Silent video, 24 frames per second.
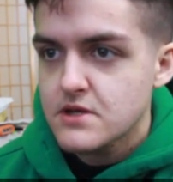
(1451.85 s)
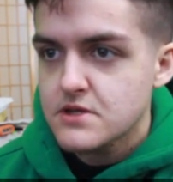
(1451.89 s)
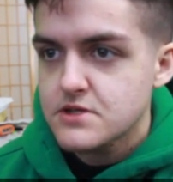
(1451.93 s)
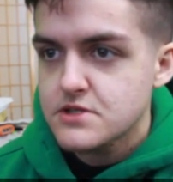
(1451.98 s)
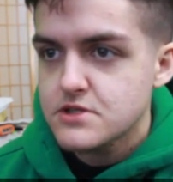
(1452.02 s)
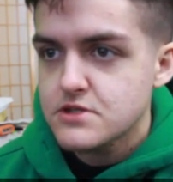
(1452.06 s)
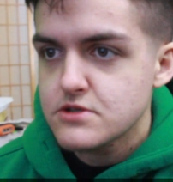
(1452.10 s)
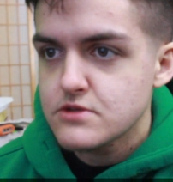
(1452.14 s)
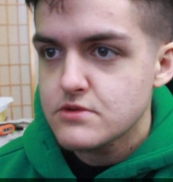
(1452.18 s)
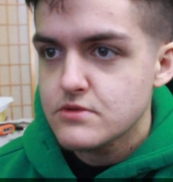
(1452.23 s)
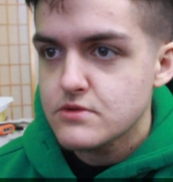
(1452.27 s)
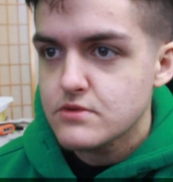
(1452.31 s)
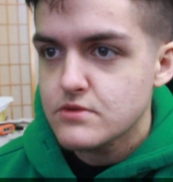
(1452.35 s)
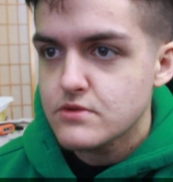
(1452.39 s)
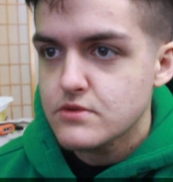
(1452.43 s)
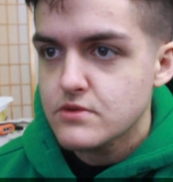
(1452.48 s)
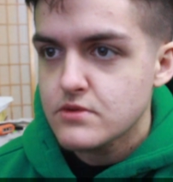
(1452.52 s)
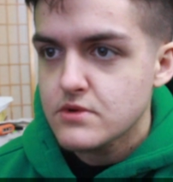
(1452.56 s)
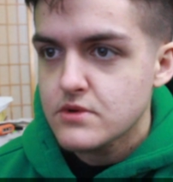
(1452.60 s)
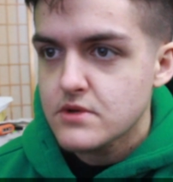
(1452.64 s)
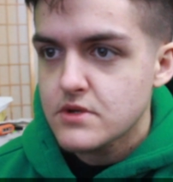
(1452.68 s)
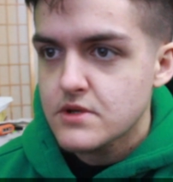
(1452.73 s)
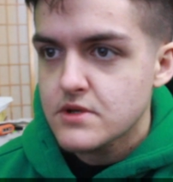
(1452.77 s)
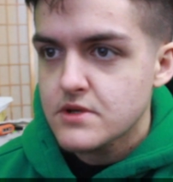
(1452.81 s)
to
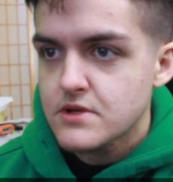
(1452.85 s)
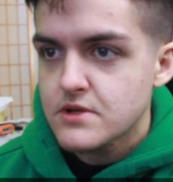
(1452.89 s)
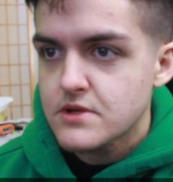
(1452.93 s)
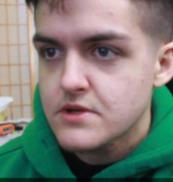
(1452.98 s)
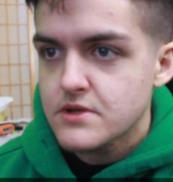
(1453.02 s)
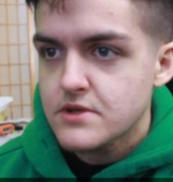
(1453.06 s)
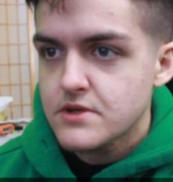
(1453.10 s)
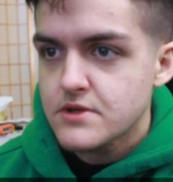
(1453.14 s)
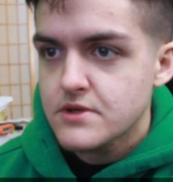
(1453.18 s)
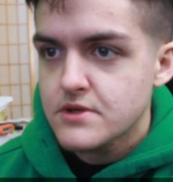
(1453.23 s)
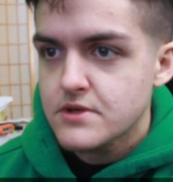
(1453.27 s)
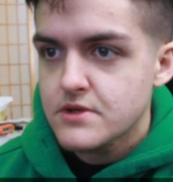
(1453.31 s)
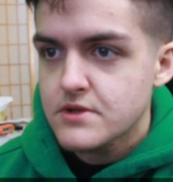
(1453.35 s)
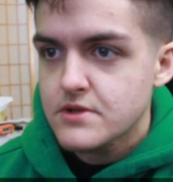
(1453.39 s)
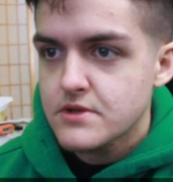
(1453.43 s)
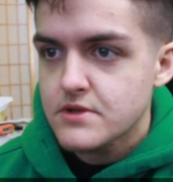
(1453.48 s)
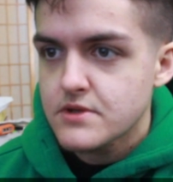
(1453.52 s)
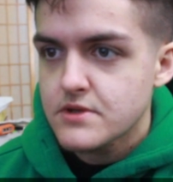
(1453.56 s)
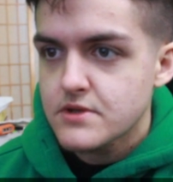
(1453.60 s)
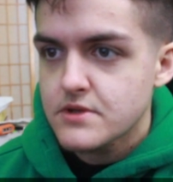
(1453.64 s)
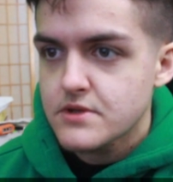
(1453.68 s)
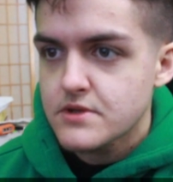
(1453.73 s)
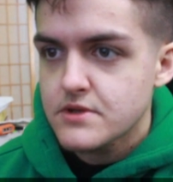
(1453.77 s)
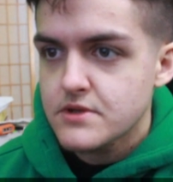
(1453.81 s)

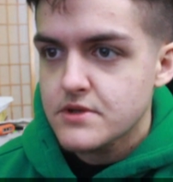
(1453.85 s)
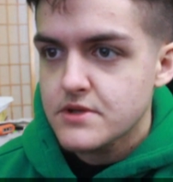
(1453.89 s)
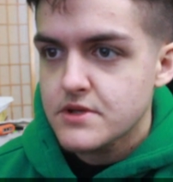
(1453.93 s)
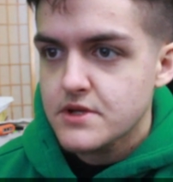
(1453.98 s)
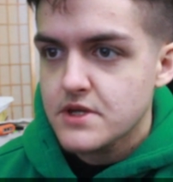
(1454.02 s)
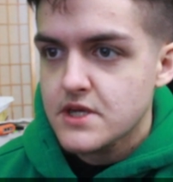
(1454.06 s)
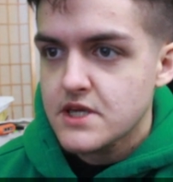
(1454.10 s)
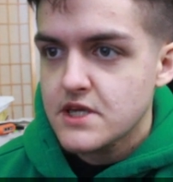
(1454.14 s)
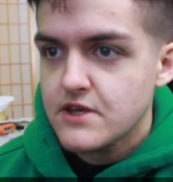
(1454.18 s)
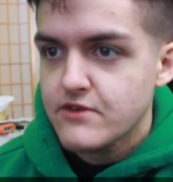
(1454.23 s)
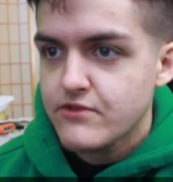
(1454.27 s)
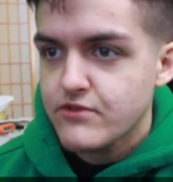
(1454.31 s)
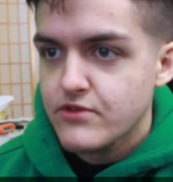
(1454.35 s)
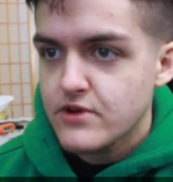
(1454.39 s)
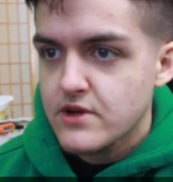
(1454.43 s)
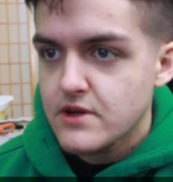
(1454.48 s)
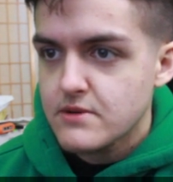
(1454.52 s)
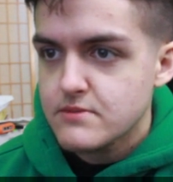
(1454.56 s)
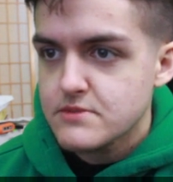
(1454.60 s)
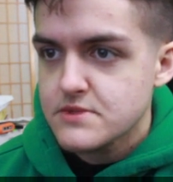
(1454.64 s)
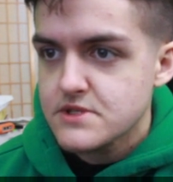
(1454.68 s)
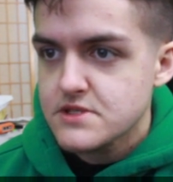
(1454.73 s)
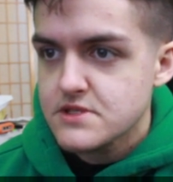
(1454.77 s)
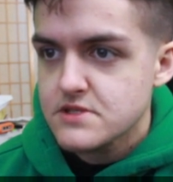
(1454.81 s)
the
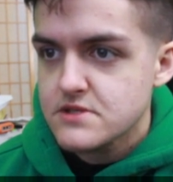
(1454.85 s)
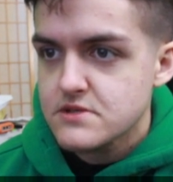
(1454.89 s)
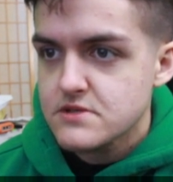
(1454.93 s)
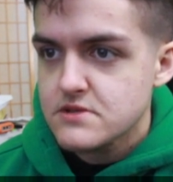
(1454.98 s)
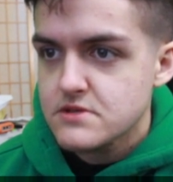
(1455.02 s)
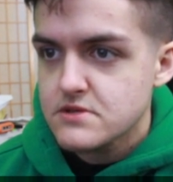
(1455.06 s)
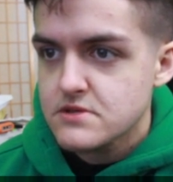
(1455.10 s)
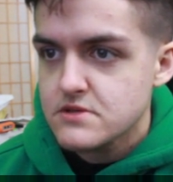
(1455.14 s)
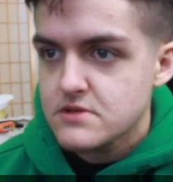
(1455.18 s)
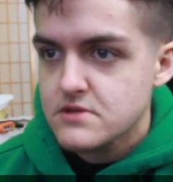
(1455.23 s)
keyframes,